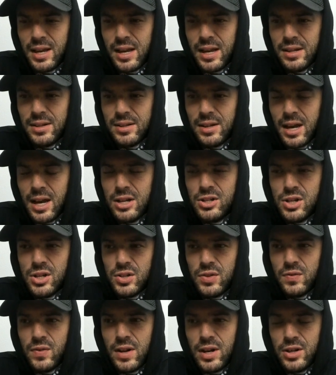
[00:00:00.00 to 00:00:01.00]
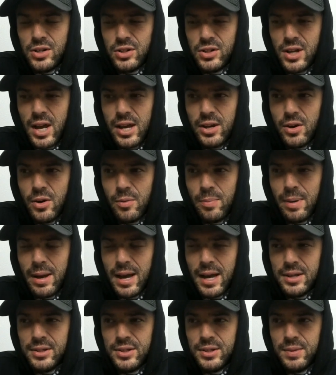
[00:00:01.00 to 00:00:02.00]
and I just finished
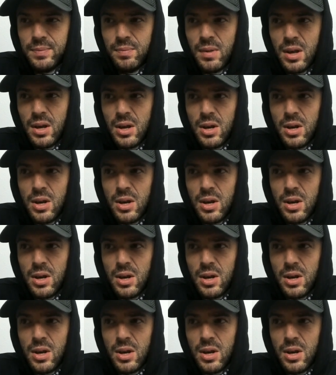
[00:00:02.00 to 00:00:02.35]
Psycho-Pass,